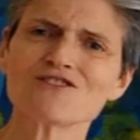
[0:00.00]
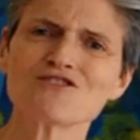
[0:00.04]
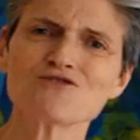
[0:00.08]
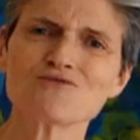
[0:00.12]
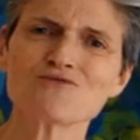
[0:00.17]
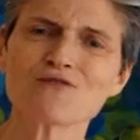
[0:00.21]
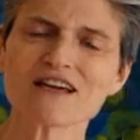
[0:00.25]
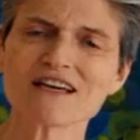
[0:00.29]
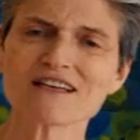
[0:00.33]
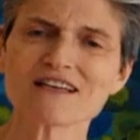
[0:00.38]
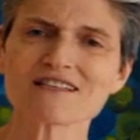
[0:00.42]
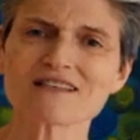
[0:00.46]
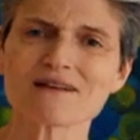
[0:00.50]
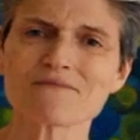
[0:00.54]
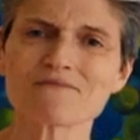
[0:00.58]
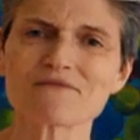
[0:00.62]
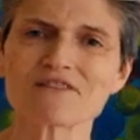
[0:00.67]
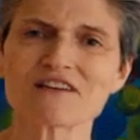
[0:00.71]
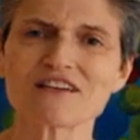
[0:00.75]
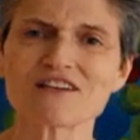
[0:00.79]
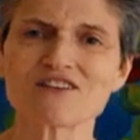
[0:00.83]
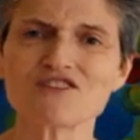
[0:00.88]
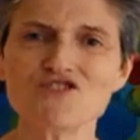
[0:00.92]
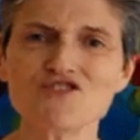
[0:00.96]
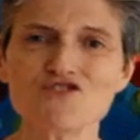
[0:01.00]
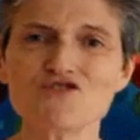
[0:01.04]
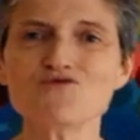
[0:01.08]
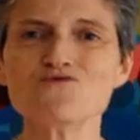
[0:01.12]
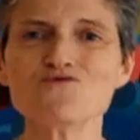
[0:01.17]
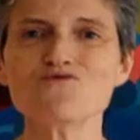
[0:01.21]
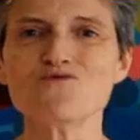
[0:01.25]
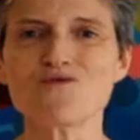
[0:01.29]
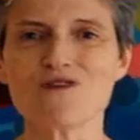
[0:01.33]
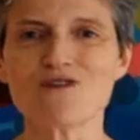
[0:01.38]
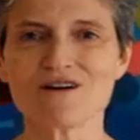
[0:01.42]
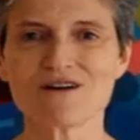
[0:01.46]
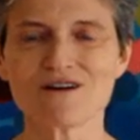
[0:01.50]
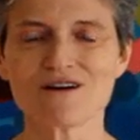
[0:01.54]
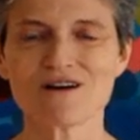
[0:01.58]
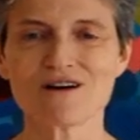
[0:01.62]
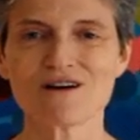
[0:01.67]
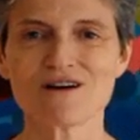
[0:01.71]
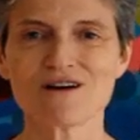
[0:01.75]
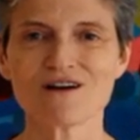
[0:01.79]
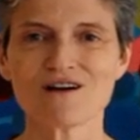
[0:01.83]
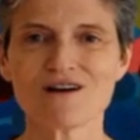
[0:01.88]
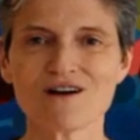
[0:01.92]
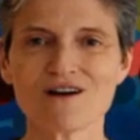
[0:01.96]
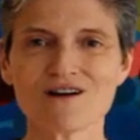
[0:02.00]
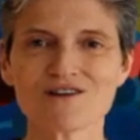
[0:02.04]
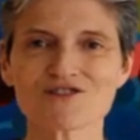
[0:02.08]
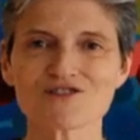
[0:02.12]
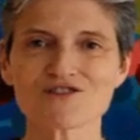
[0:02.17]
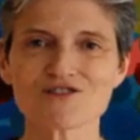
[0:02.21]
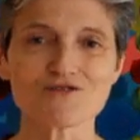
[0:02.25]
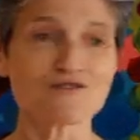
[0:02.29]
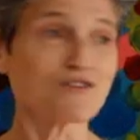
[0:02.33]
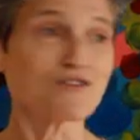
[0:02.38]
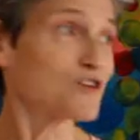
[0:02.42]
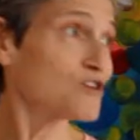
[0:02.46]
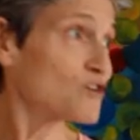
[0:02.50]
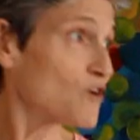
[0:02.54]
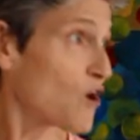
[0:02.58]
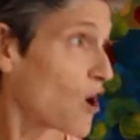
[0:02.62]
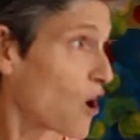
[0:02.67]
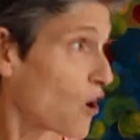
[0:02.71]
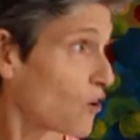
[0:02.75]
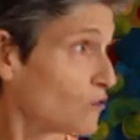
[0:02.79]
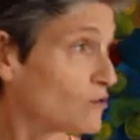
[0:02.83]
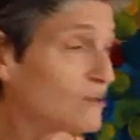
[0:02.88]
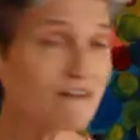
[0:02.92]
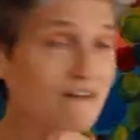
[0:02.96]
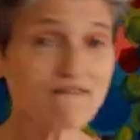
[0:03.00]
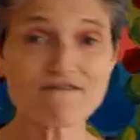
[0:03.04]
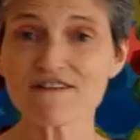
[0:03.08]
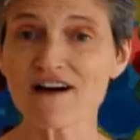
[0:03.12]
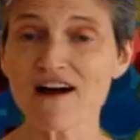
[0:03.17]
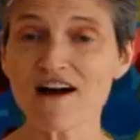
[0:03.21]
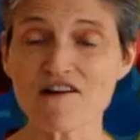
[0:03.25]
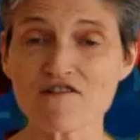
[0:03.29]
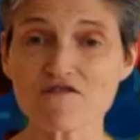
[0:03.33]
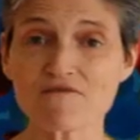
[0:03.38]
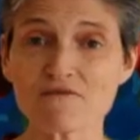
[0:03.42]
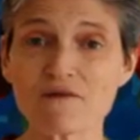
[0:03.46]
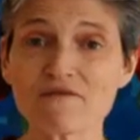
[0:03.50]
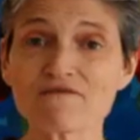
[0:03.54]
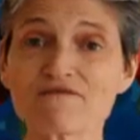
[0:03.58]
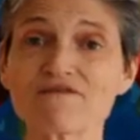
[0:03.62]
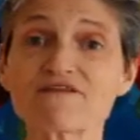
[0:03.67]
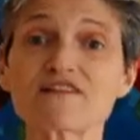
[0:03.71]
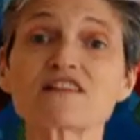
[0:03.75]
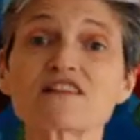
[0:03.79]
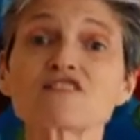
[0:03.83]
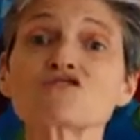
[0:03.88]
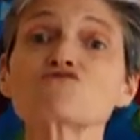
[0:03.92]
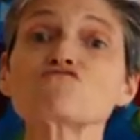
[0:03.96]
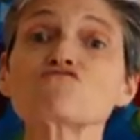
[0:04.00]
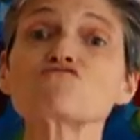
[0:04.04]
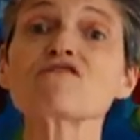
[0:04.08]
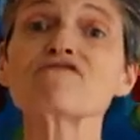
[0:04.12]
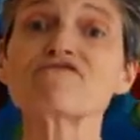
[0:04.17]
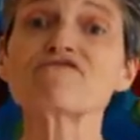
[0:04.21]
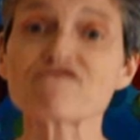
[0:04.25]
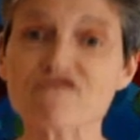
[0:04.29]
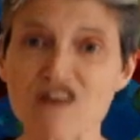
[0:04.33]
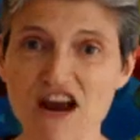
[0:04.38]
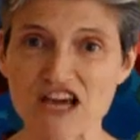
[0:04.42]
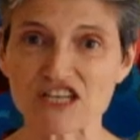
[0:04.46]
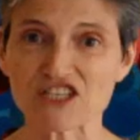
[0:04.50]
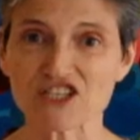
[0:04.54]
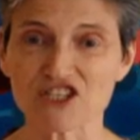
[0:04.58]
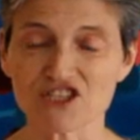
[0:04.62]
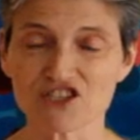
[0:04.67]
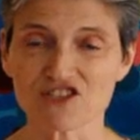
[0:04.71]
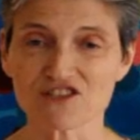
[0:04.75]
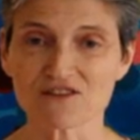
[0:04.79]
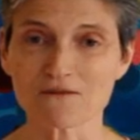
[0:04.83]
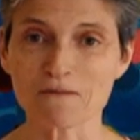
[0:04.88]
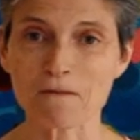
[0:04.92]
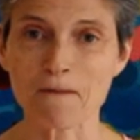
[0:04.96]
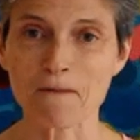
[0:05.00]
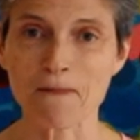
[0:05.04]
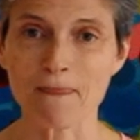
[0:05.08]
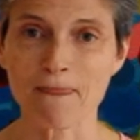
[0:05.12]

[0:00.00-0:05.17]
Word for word: doing something new so that your whole environment feels refreshed.